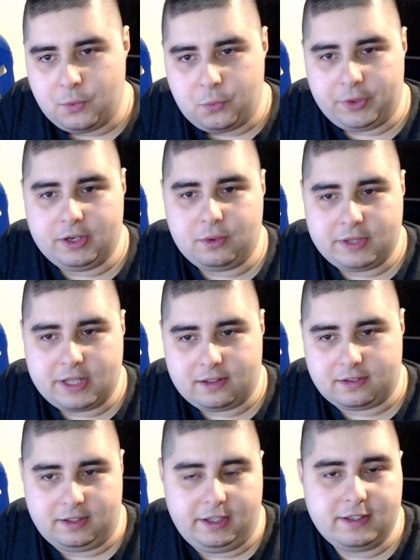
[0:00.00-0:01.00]
We know
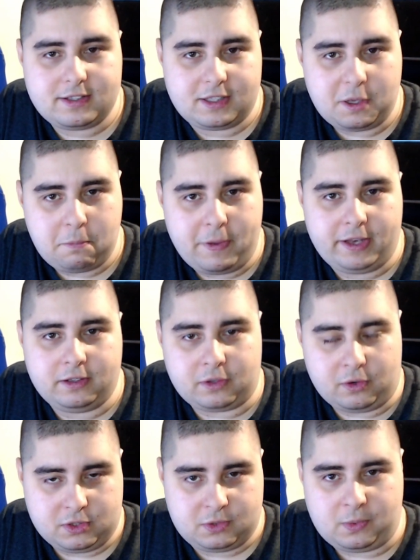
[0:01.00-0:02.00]
that he's the main
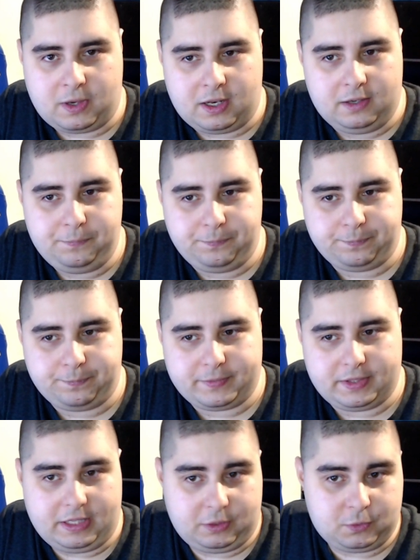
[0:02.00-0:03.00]
Roswell,
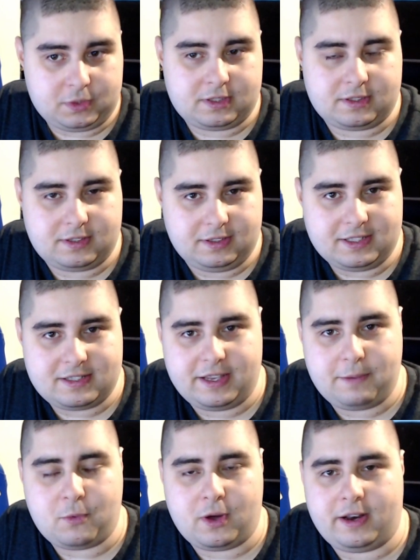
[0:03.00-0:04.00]
that was the
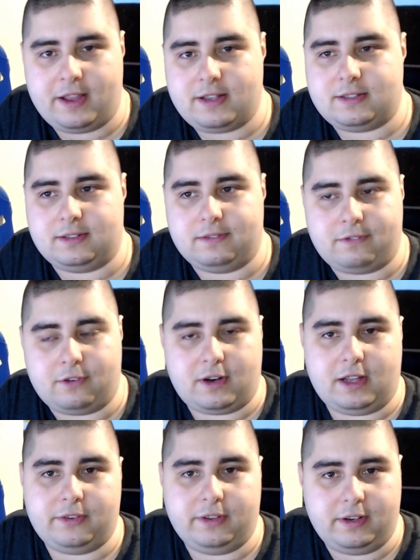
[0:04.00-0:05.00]
same one as
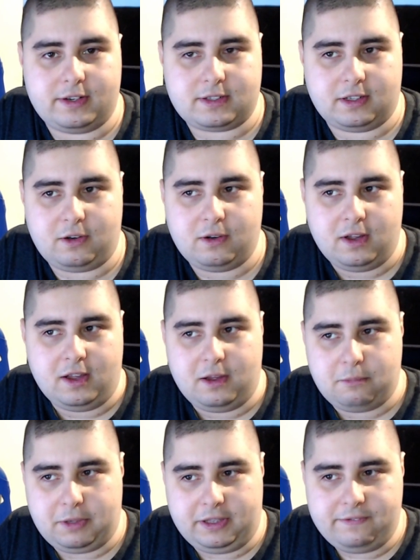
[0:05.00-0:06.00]
400 years ago,
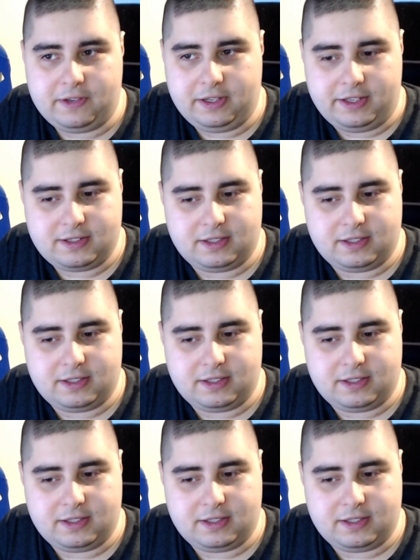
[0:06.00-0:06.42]
but even his